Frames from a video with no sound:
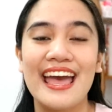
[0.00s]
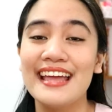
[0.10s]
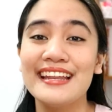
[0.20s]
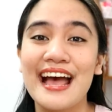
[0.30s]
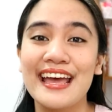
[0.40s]

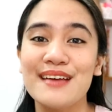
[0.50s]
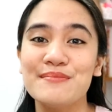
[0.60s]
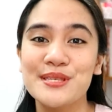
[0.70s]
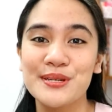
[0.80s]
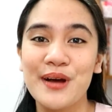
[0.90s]
And I
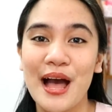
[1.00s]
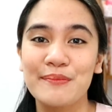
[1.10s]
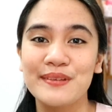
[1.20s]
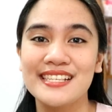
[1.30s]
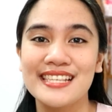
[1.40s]
am so
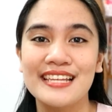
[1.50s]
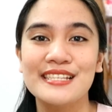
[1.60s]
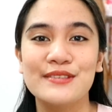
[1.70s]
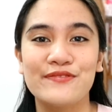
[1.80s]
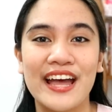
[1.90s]
happy
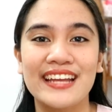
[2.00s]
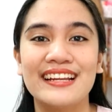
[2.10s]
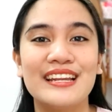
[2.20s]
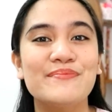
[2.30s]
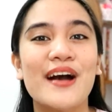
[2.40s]
since
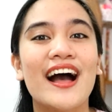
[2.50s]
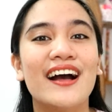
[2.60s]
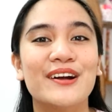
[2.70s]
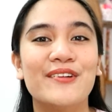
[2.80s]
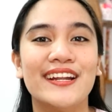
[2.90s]
finally
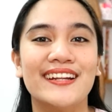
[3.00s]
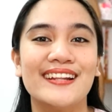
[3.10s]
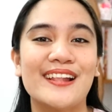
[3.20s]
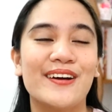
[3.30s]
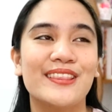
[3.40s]
makakagawa na
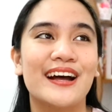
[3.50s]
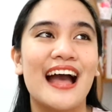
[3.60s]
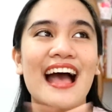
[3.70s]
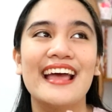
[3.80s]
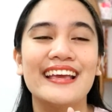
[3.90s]
din ako ng
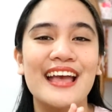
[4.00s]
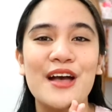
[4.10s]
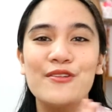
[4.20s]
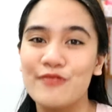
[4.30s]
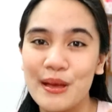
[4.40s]
aking
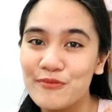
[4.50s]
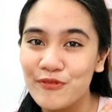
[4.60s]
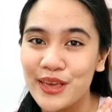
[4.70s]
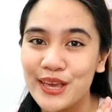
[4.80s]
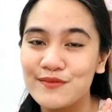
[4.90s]
Feb
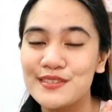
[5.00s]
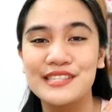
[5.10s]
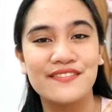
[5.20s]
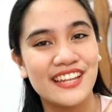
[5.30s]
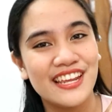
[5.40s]
Faves
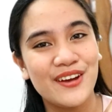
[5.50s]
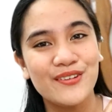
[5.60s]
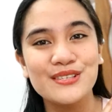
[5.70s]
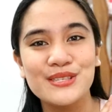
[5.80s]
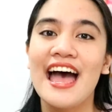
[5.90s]

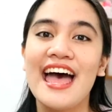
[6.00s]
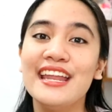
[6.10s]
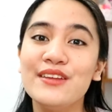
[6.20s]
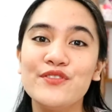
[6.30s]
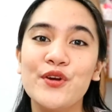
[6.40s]
videos.
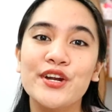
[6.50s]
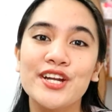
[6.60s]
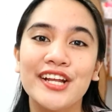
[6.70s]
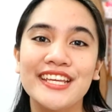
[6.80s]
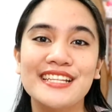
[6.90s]
And if you are
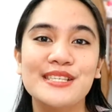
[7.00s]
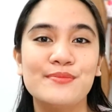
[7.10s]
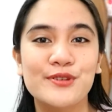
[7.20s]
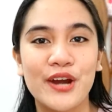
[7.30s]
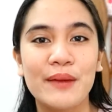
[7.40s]
not yet
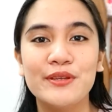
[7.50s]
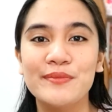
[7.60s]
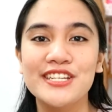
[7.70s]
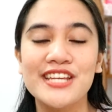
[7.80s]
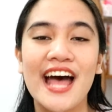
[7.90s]
subscribed to
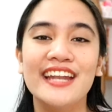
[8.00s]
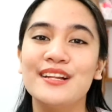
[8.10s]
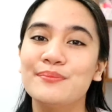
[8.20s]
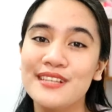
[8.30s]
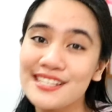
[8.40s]
my
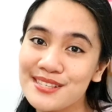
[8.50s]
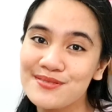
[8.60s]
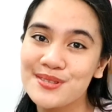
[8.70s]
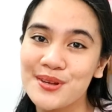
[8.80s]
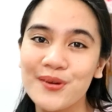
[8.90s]
channel, please
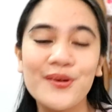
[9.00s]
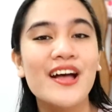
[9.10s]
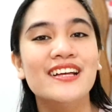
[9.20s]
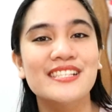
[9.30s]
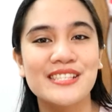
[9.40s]
do so.
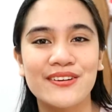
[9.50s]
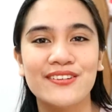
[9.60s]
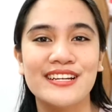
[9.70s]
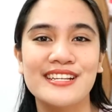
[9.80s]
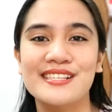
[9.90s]
So
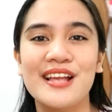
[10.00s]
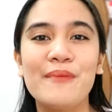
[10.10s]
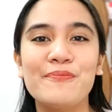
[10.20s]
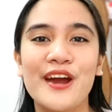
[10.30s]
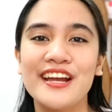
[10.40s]
let's just
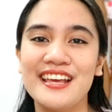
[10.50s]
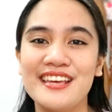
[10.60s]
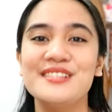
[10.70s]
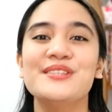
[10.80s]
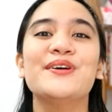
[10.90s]
hop right
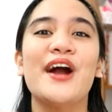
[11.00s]
into